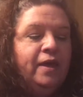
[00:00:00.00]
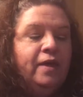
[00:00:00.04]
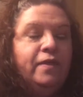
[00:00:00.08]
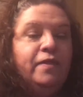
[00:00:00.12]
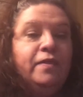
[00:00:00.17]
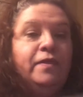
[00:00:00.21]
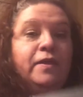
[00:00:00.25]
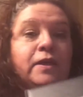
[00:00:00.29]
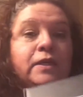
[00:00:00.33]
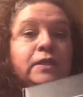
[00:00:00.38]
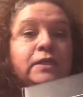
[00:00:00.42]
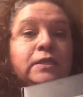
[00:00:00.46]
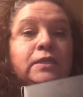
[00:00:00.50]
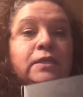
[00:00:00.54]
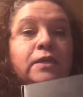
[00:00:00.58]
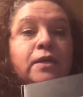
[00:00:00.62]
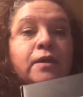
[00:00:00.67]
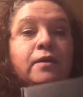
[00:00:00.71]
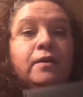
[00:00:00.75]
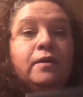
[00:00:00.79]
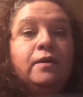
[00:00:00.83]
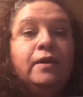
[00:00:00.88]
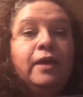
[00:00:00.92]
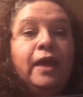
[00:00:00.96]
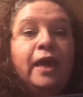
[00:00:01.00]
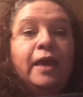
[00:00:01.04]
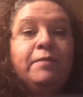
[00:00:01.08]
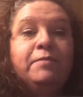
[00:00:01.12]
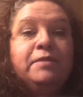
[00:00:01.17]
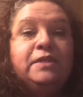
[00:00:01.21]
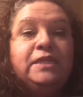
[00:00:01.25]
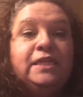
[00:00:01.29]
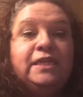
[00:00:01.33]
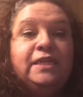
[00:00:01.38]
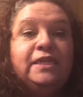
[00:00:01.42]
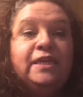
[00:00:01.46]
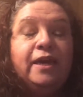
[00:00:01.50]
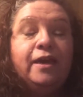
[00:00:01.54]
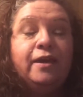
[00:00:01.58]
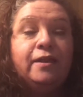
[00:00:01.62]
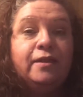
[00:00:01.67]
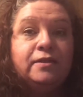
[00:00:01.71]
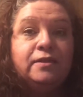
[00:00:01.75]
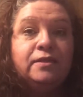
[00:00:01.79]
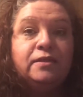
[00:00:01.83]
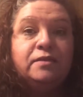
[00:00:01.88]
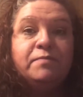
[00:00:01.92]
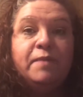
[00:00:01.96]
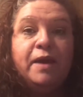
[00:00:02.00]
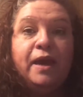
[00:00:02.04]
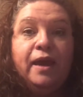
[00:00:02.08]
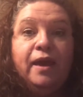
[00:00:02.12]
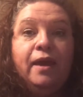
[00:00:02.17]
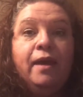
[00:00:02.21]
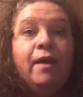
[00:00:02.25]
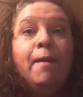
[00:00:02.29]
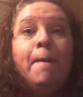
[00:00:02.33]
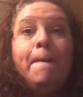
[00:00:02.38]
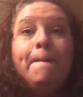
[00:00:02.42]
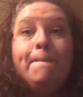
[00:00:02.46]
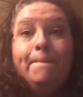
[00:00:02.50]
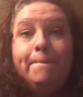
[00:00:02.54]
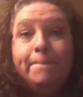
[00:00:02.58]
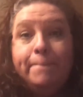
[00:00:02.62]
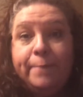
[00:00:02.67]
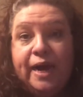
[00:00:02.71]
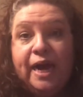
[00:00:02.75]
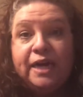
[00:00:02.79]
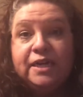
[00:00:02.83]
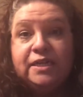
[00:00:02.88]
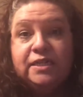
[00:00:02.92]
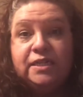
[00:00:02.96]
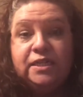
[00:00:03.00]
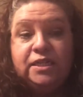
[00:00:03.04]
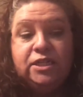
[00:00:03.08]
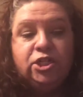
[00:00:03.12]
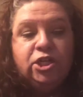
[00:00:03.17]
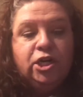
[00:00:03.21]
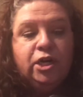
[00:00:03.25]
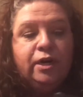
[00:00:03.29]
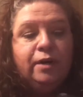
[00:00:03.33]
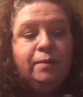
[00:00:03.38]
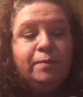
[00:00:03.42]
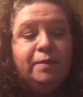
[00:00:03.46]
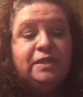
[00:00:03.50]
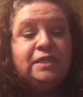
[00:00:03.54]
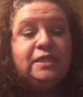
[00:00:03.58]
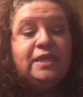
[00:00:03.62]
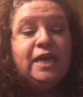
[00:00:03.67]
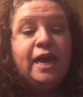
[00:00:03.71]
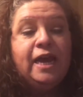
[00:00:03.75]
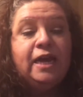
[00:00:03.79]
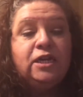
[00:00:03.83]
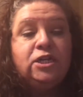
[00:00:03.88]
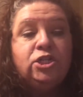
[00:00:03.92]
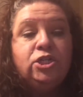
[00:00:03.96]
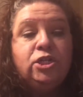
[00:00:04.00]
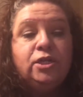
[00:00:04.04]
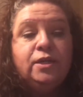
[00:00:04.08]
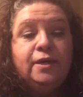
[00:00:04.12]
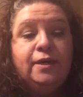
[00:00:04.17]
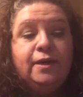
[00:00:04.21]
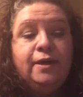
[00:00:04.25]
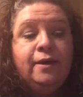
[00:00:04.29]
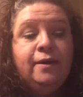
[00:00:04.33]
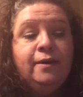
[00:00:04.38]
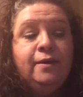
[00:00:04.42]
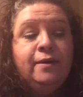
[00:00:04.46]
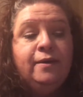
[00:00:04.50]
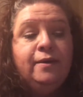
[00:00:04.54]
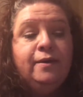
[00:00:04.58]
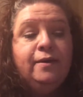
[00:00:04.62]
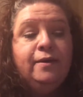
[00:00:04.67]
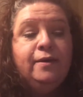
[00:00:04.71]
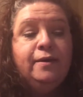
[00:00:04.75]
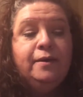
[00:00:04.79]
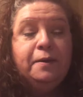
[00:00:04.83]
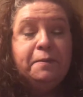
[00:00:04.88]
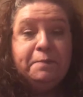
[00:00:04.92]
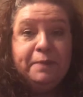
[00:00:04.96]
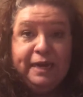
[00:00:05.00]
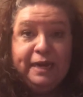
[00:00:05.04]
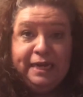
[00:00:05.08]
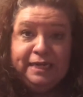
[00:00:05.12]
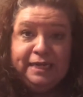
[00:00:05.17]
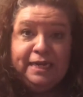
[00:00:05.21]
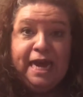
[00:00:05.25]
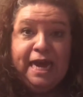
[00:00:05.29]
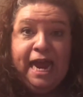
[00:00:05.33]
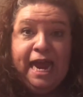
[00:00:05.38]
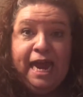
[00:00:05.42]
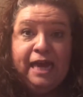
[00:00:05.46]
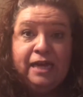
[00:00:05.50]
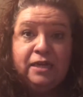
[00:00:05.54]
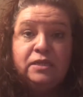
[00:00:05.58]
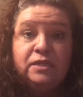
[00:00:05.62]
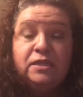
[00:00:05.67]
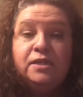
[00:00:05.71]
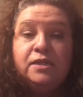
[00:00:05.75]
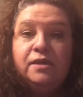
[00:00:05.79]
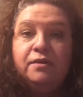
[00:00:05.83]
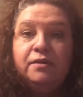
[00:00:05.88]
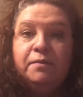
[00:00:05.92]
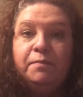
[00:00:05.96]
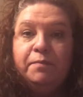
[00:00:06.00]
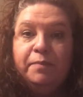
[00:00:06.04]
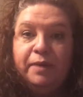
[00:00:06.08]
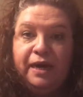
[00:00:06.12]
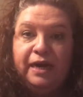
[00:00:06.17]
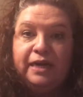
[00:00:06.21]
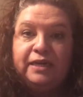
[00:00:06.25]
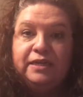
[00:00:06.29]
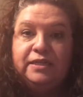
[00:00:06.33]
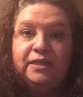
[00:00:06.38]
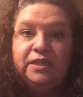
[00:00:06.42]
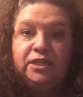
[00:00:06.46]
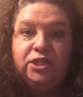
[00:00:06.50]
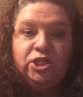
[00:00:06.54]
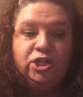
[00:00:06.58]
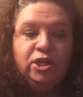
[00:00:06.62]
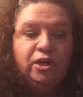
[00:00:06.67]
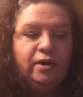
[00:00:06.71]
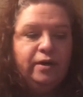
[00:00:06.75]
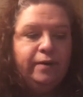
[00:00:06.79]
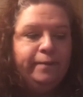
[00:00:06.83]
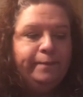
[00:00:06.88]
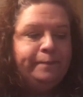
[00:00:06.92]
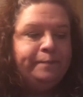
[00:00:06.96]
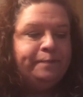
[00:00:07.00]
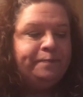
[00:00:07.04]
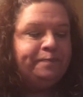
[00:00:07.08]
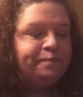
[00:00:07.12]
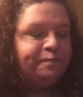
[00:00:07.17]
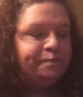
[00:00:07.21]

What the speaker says: This came today. This is my BoxyCharm. It's actually my last BoxyCharm.